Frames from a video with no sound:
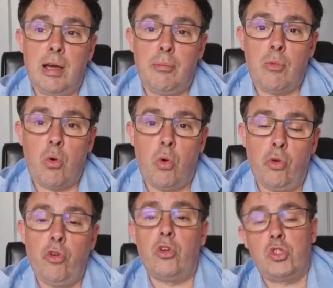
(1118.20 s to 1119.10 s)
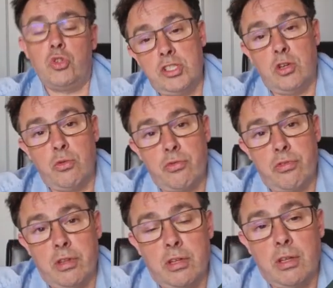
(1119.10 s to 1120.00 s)
or not to resolve
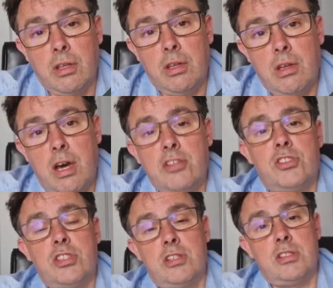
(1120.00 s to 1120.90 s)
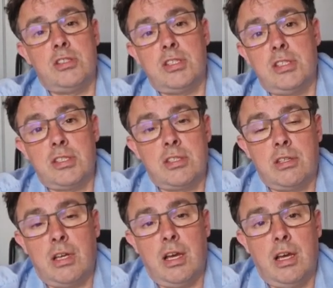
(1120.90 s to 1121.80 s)
the
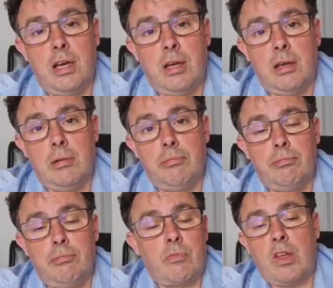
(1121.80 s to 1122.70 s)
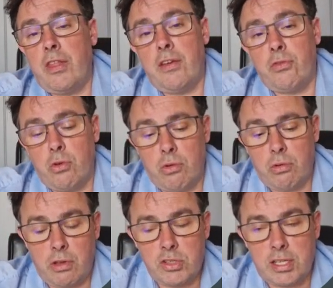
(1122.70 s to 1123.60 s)
uncertainties, and therefore
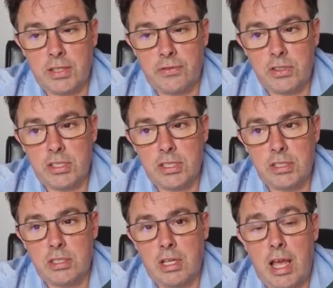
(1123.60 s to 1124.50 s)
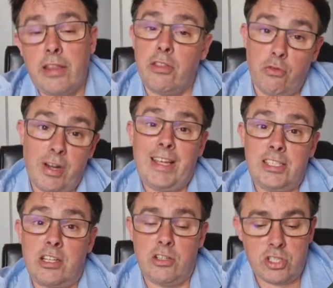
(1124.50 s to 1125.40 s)
those activities and the
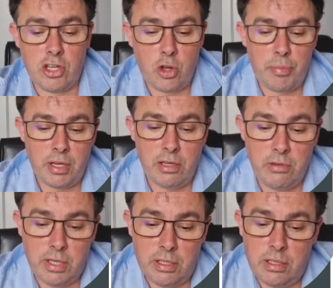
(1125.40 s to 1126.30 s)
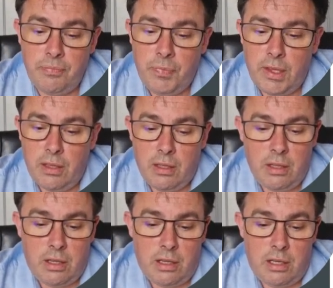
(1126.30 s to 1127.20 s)
related costs cannot be included.
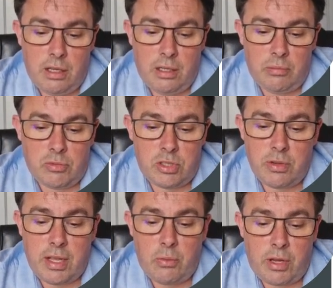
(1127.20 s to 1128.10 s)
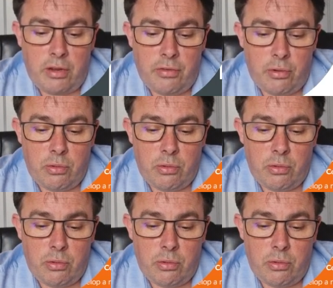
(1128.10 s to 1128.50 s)
So yeah, we go through